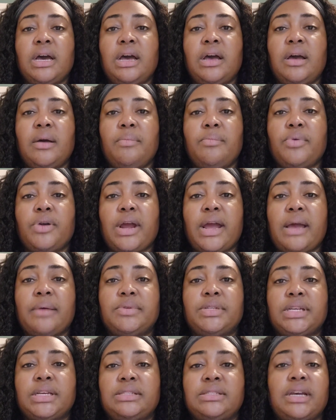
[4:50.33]
um,
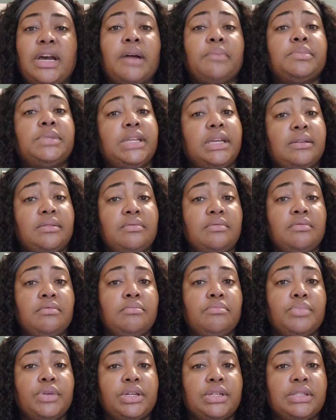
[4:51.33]
perhaps a top 10
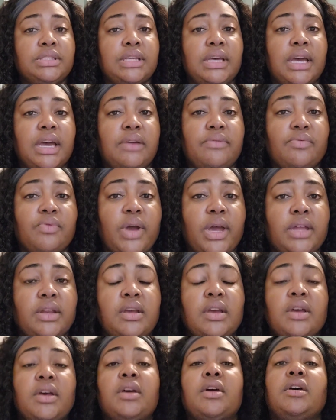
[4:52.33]
books that I've
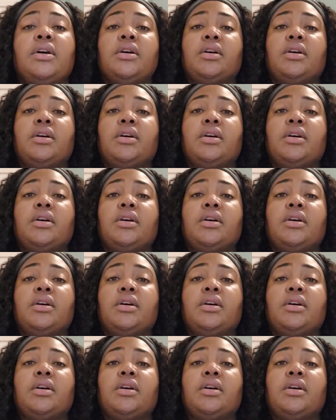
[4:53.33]
read